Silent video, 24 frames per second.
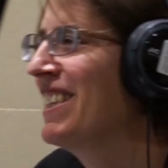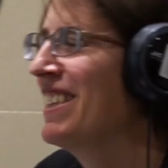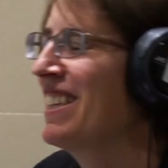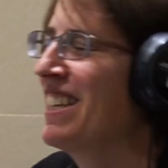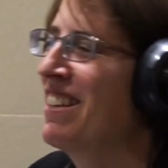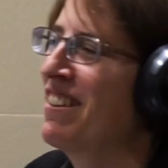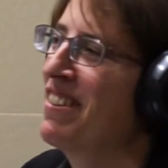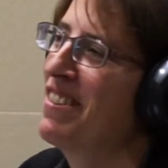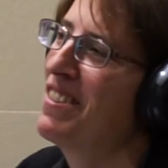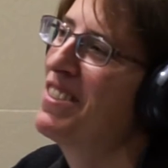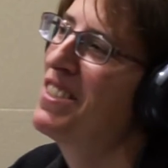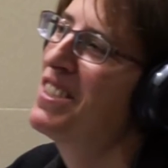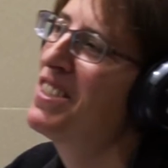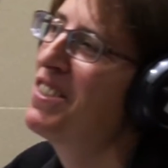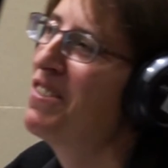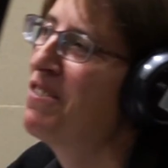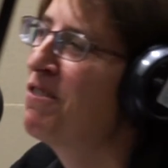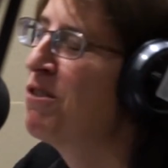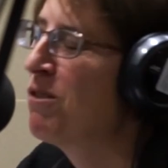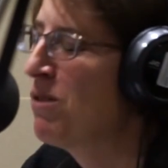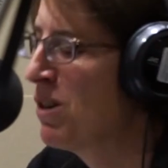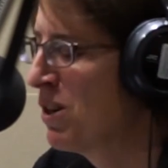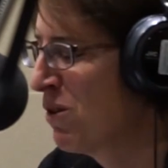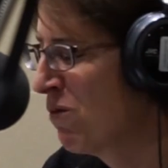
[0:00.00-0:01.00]
And then they
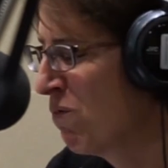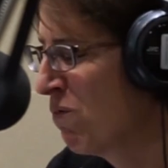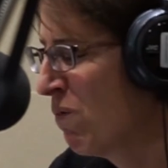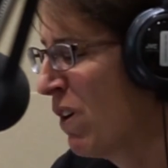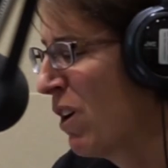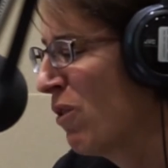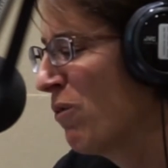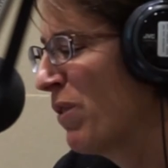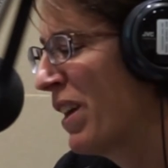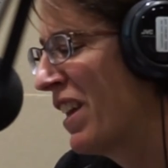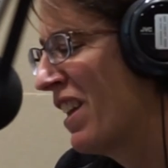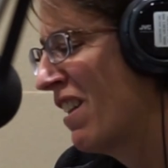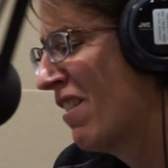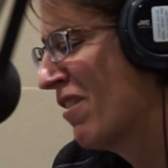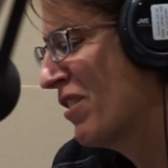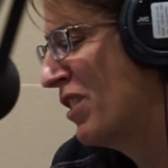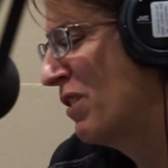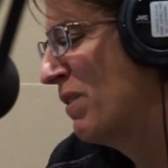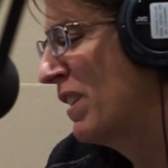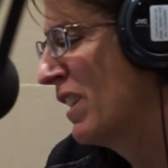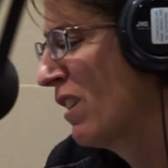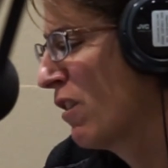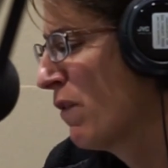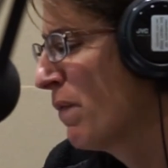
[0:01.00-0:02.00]
also, uh, while we are
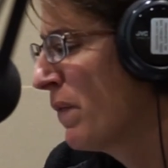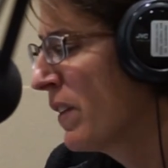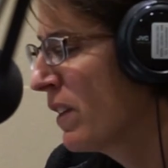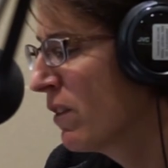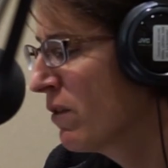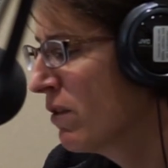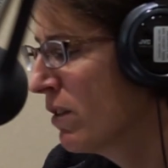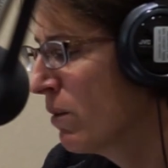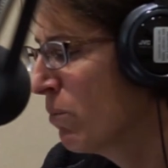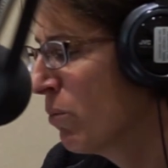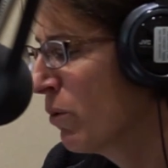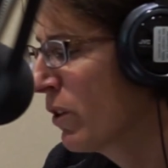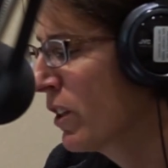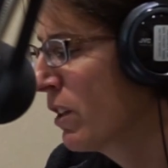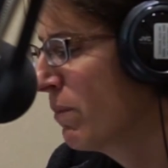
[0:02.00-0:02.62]
doing our field trip,